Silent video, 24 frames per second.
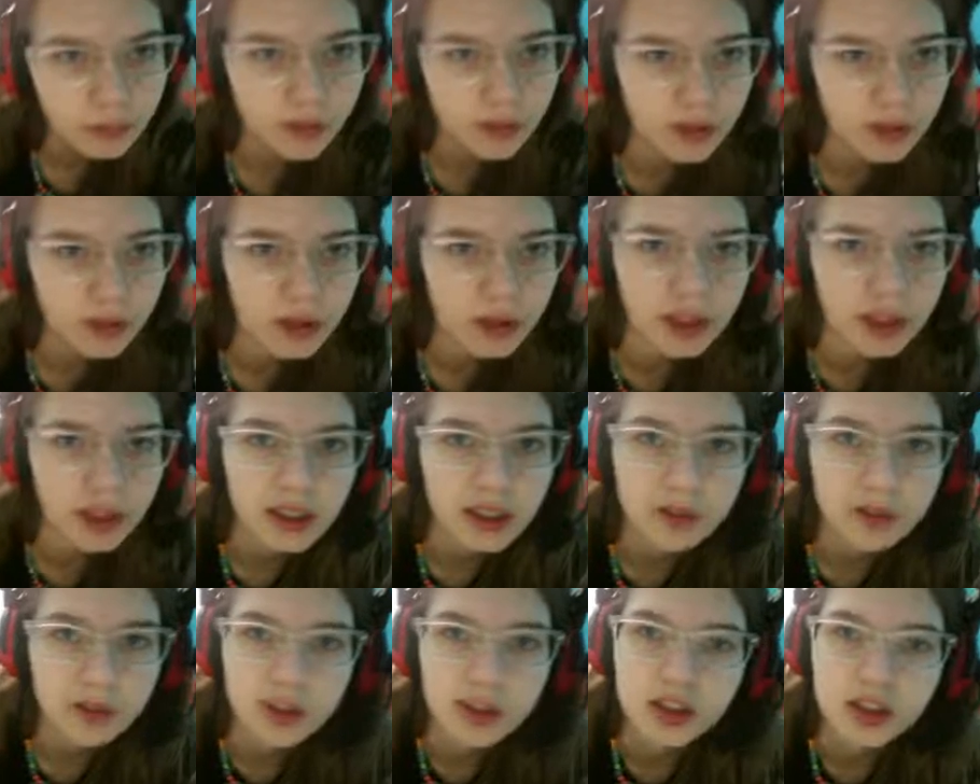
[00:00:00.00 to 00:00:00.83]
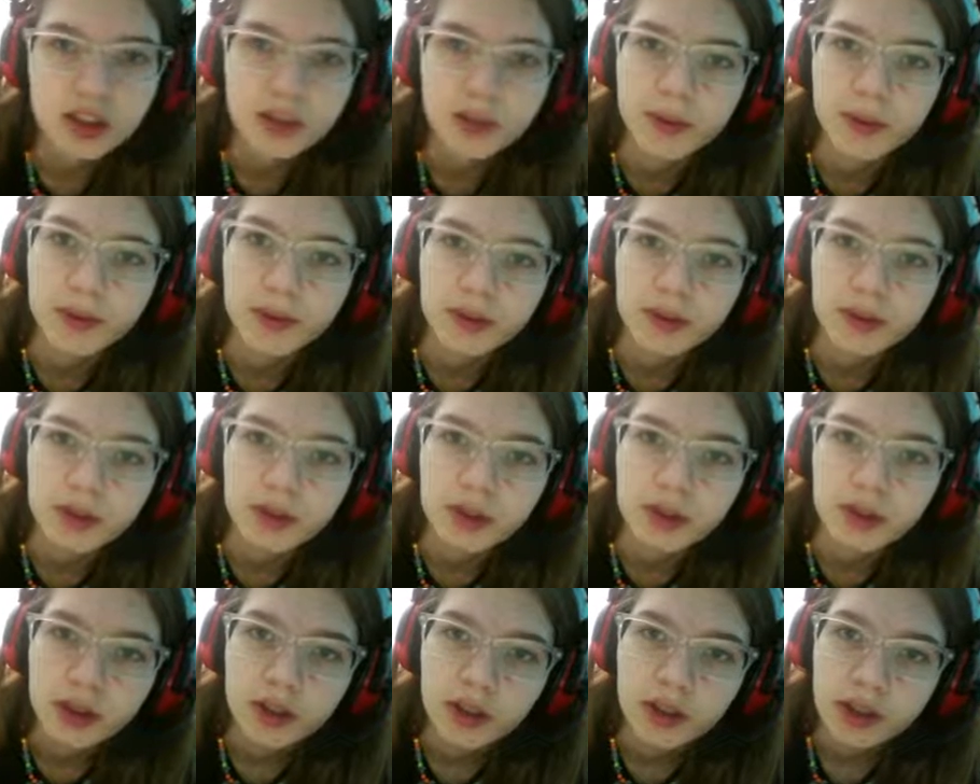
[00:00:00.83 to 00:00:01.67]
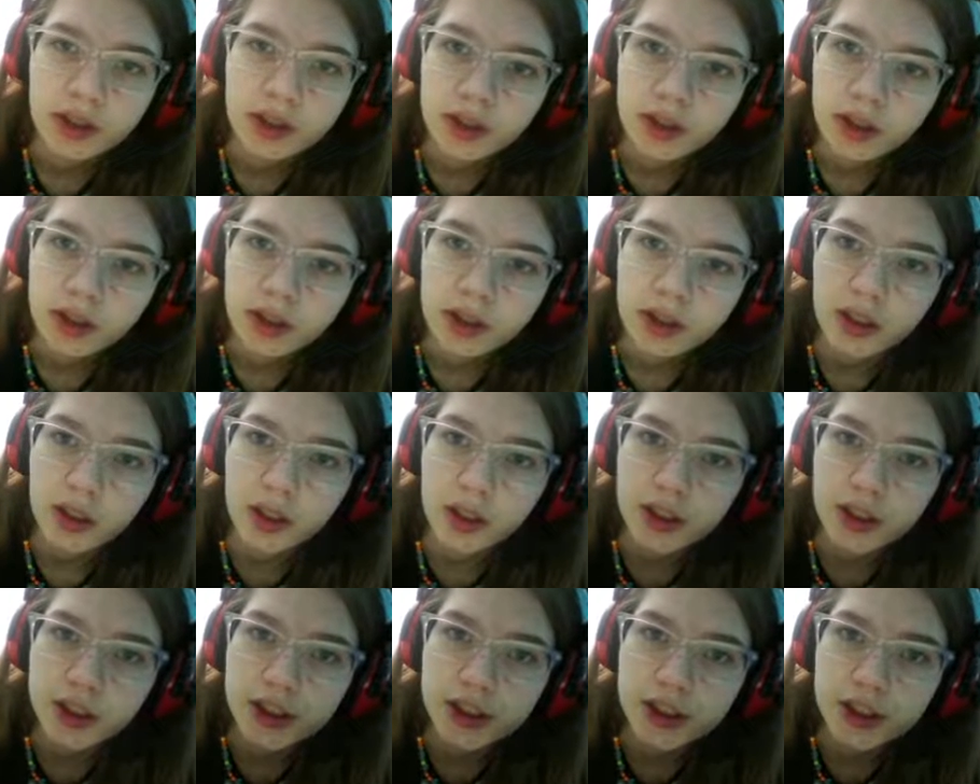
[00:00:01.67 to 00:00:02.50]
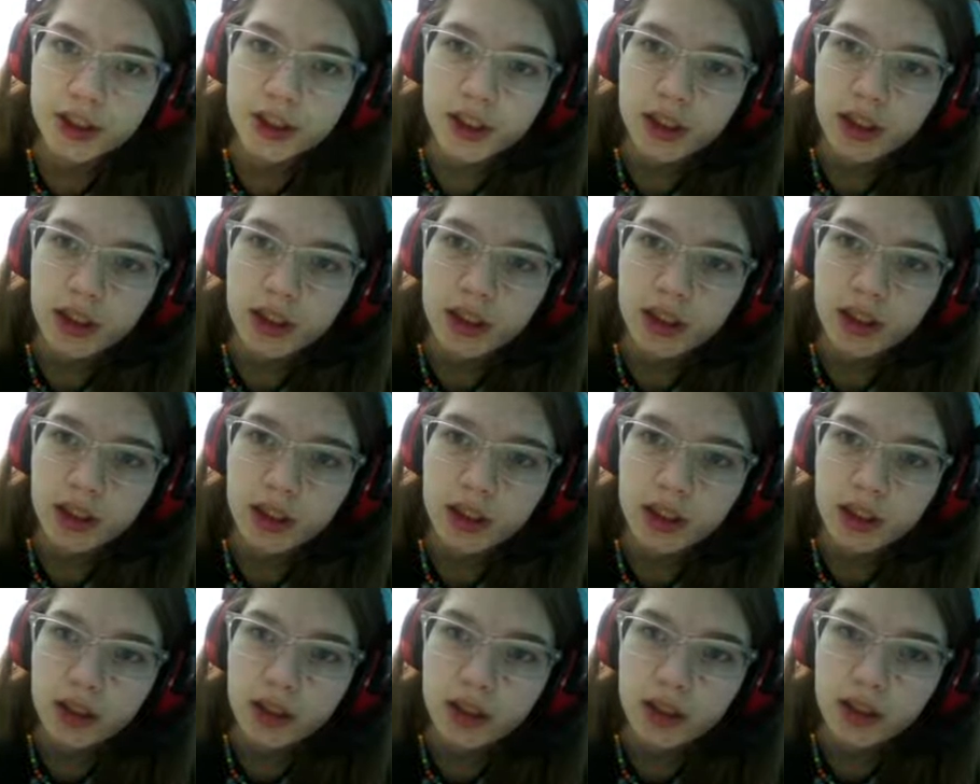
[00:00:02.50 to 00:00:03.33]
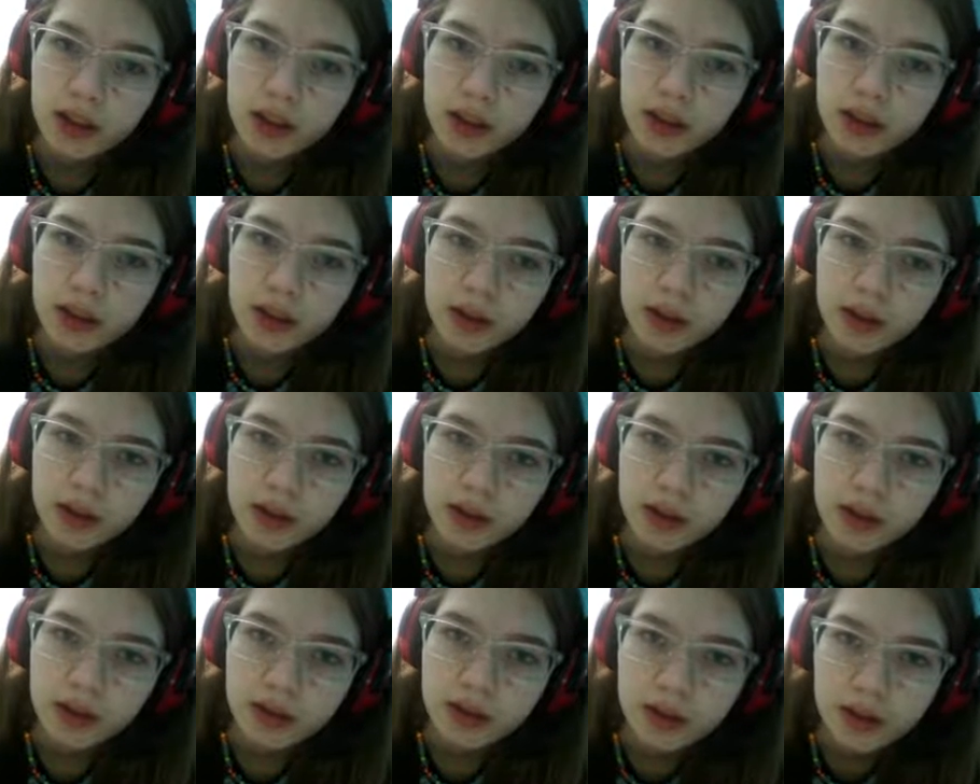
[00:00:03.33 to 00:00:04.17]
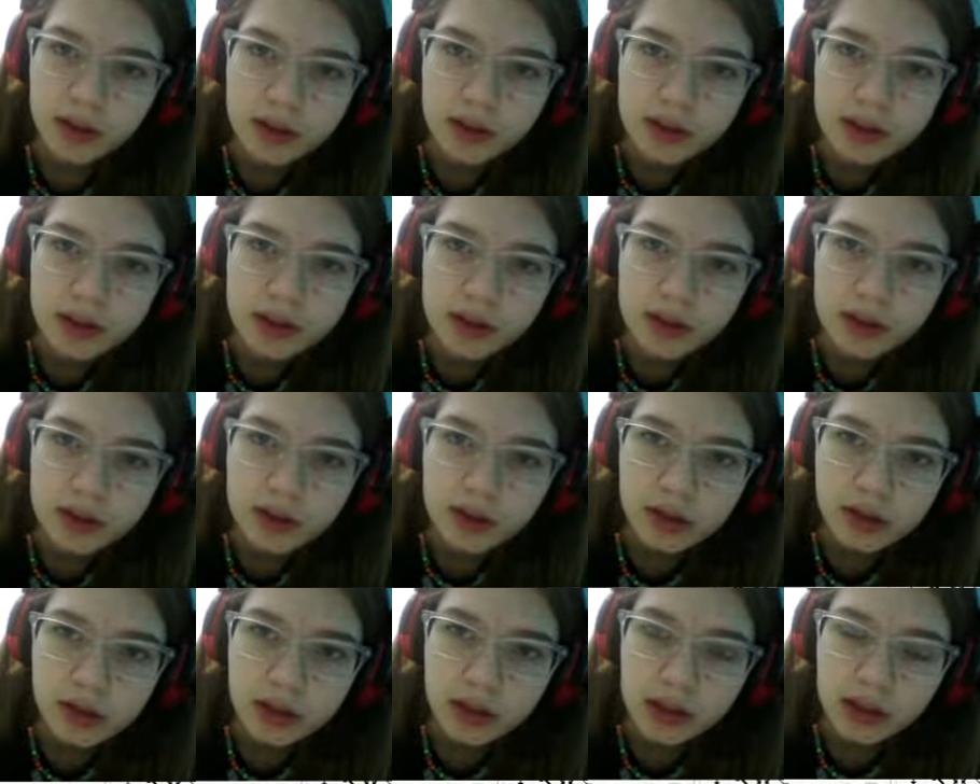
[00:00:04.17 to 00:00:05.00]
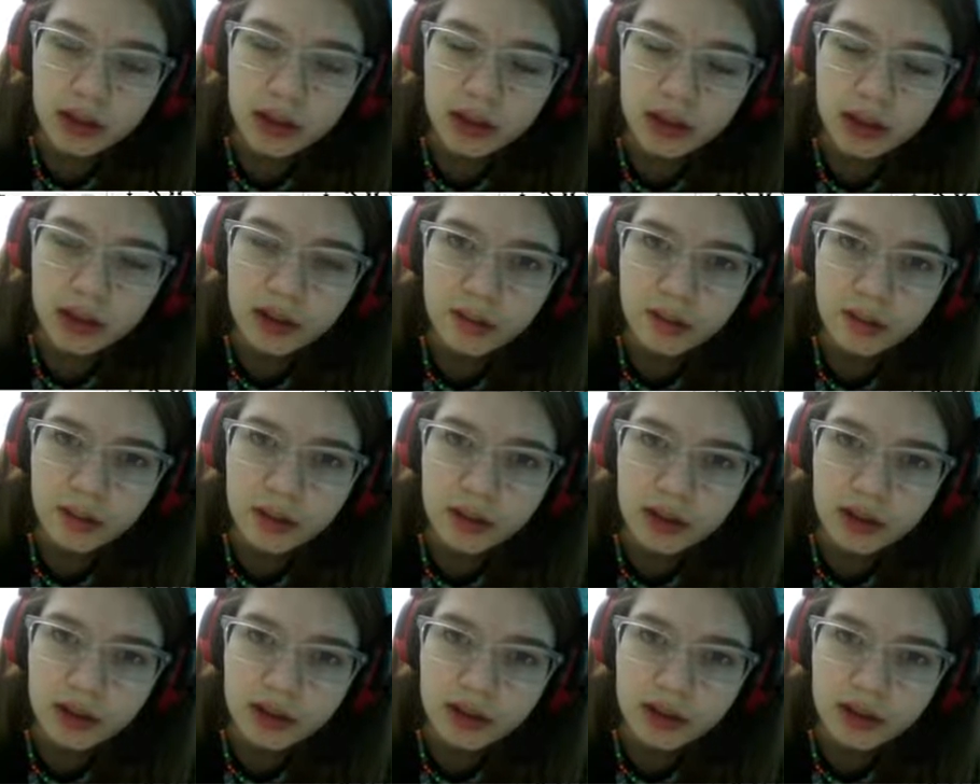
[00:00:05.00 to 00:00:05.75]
I need to make sure people actually didn't leave because